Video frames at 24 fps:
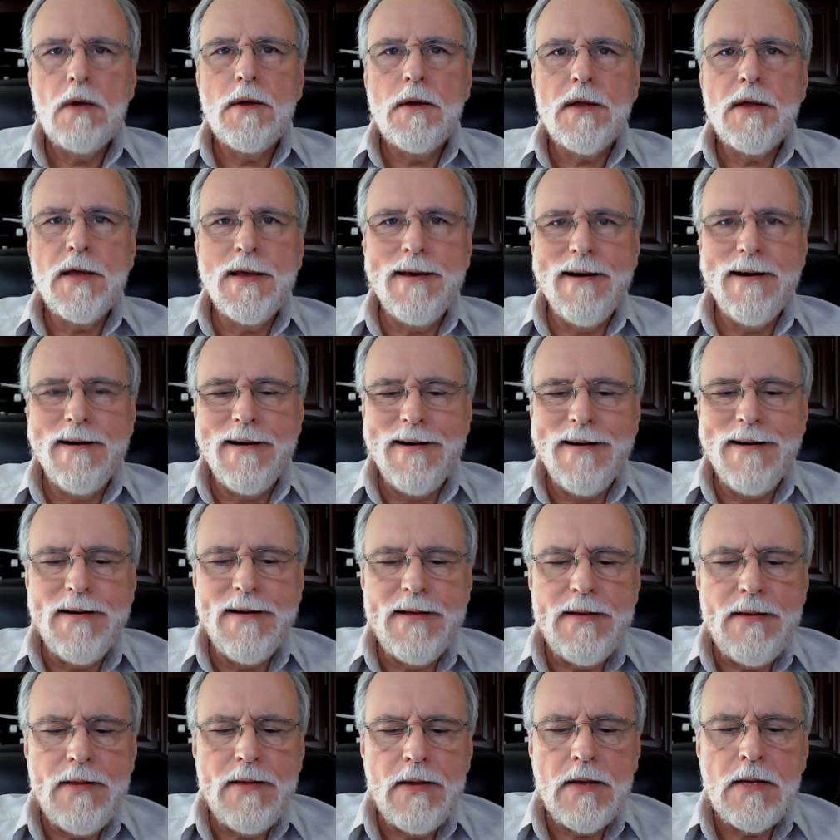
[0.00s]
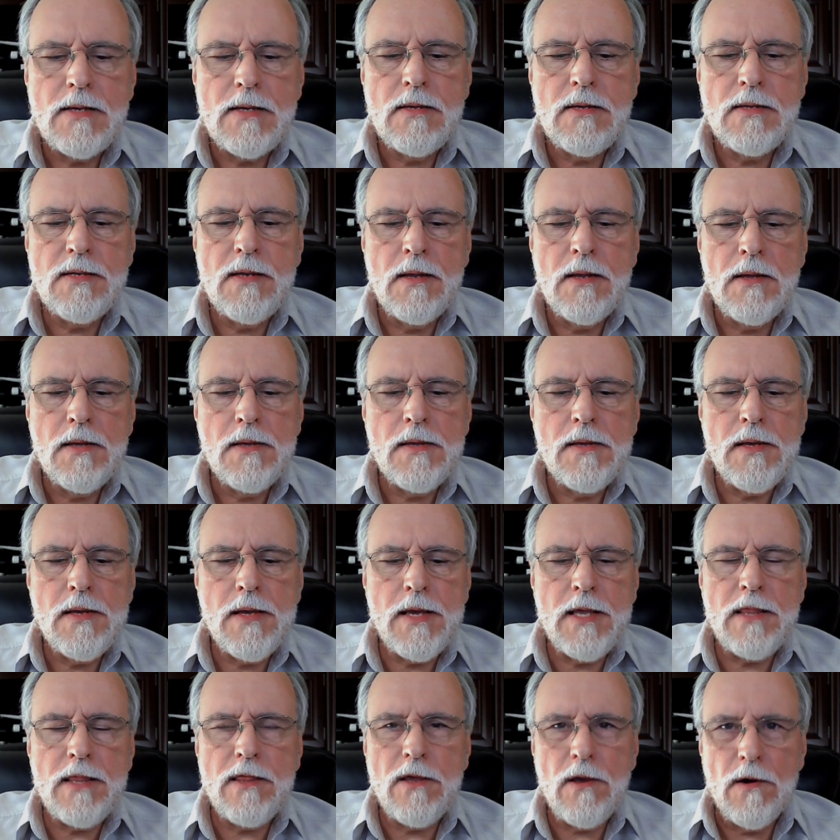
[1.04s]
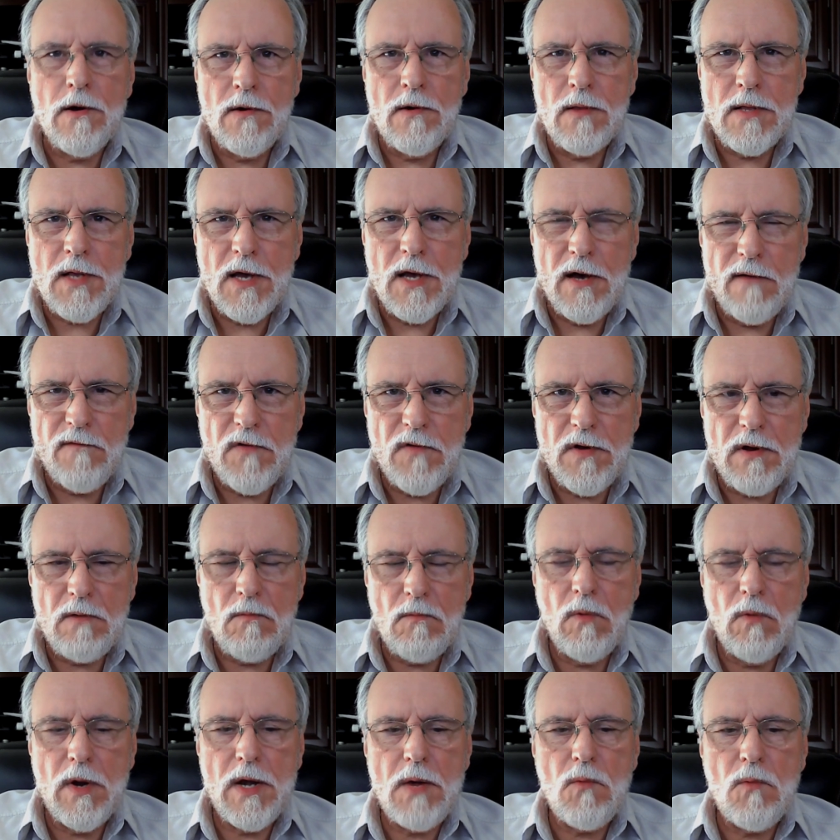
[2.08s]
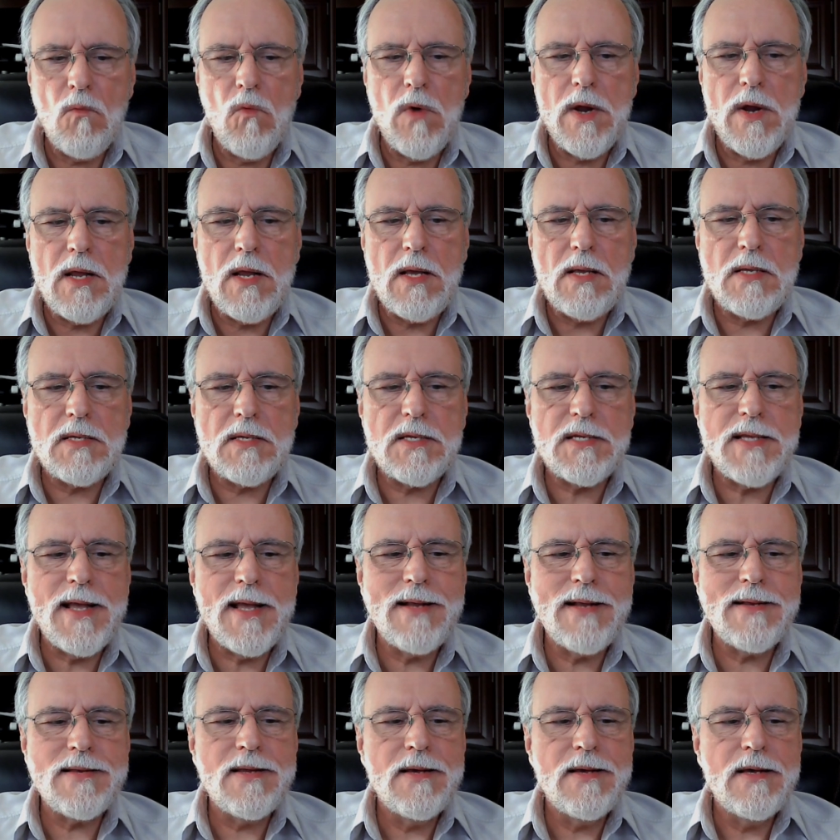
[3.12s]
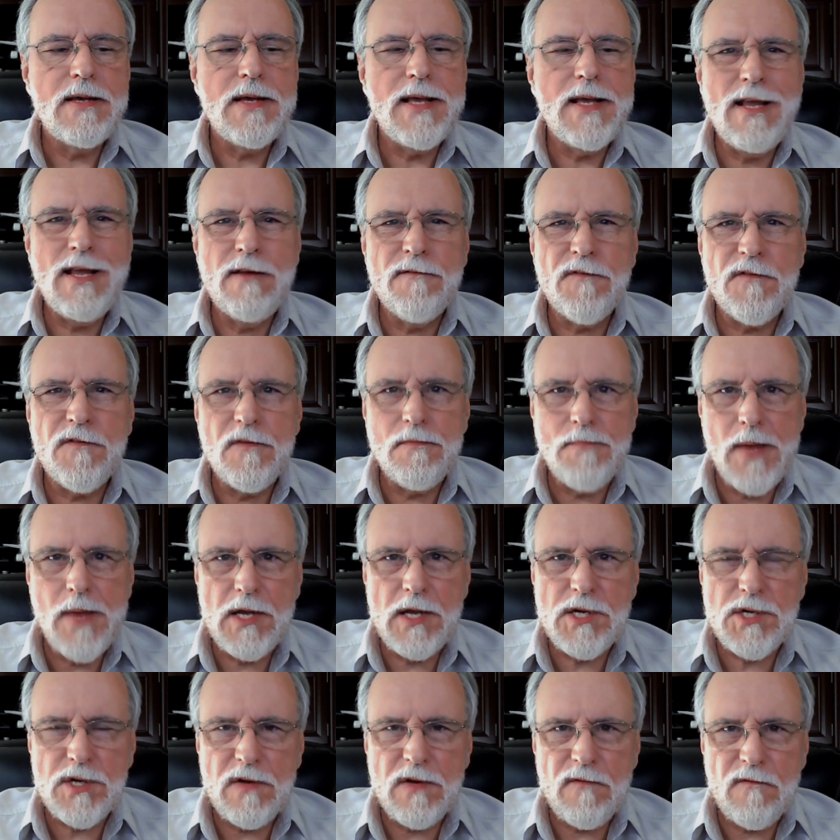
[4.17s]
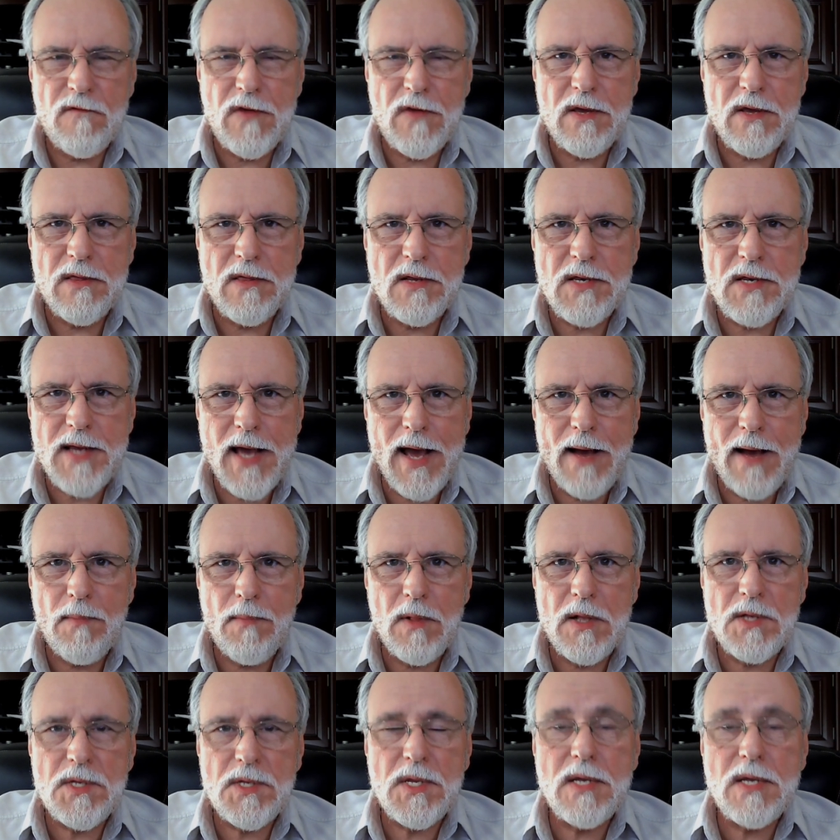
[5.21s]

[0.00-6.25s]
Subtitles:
God, in the Old Covenant, when he sent information via the tablets, it